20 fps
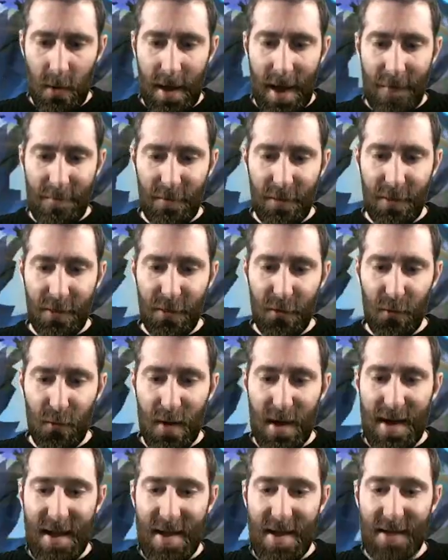We have a
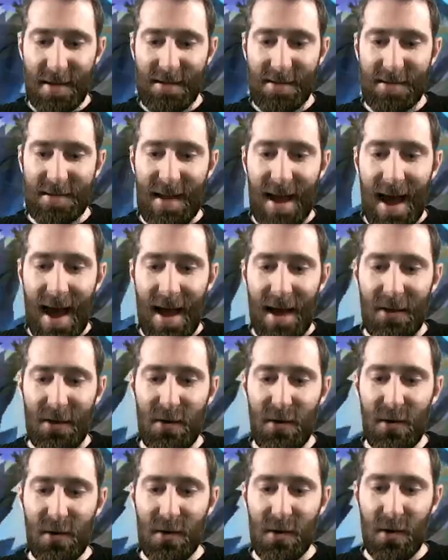3-star
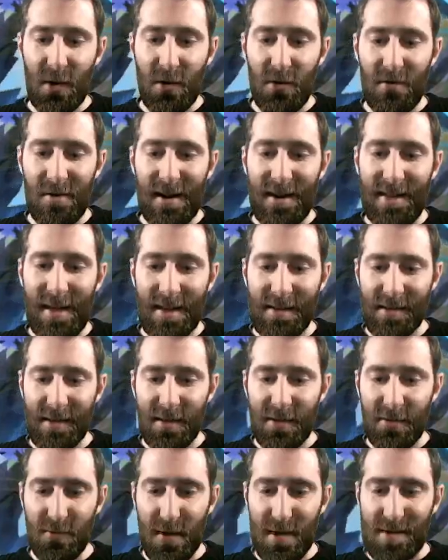unit already. That's a
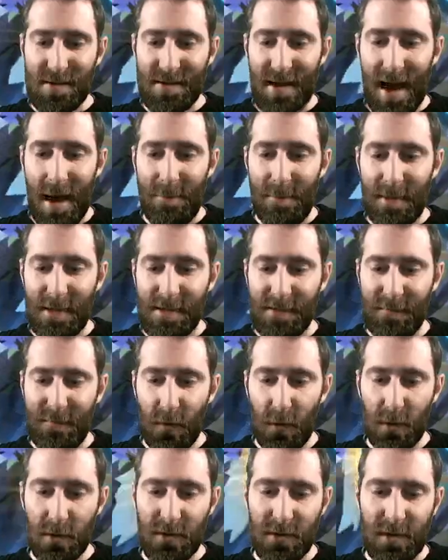3-star
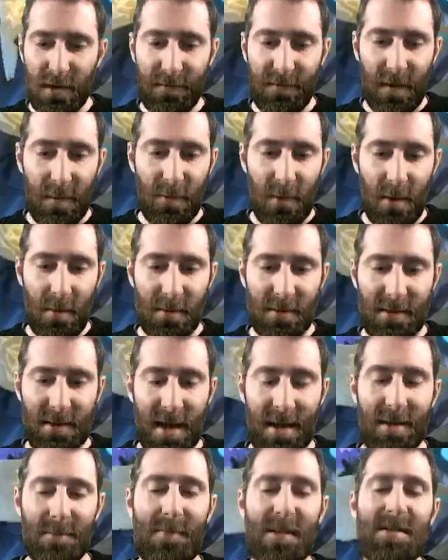Misfortune, if I'm not
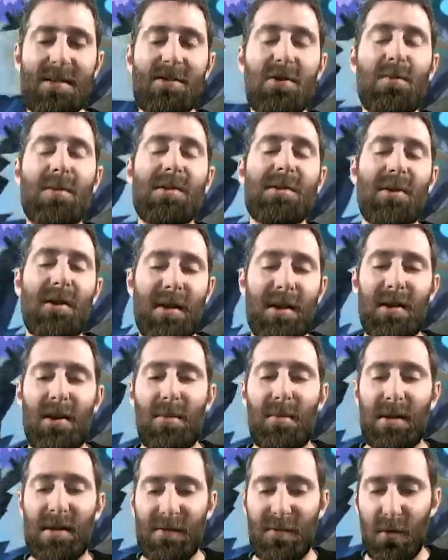mistaken. Miss Supersonic,
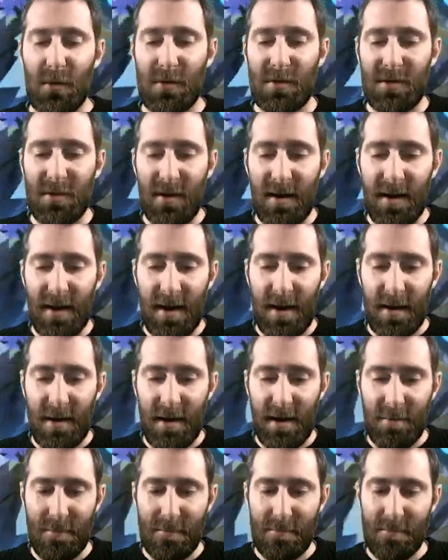not Misfortune.
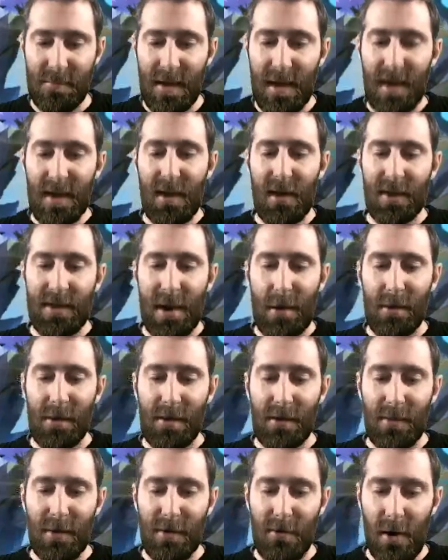I got that one a
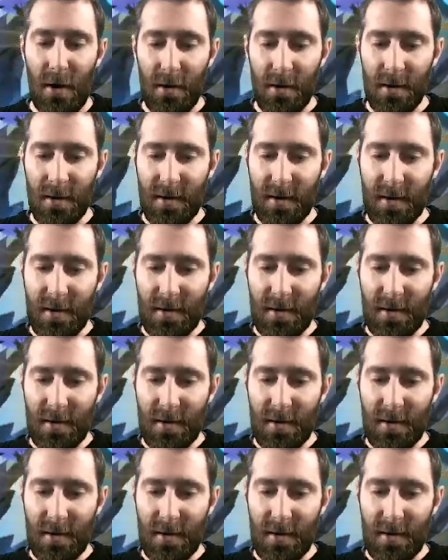little bit wrong.